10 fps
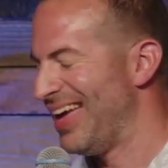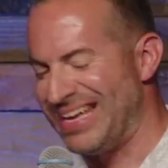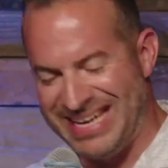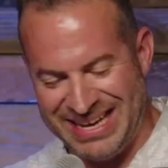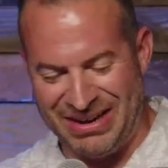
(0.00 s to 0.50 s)

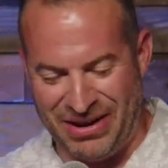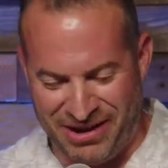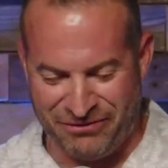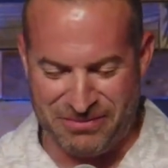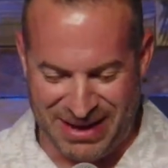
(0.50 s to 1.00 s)
Get
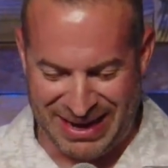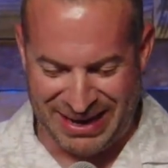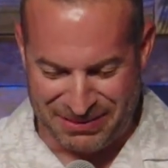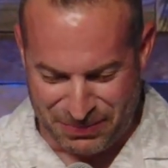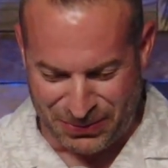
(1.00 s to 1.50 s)
off
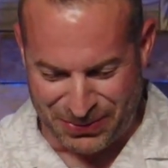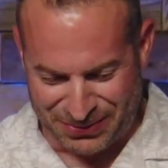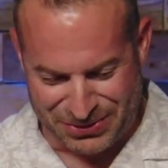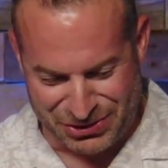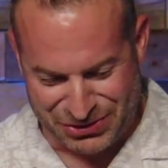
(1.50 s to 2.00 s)
my
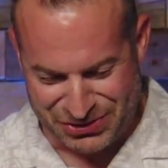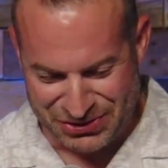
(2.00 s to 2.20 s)
porch.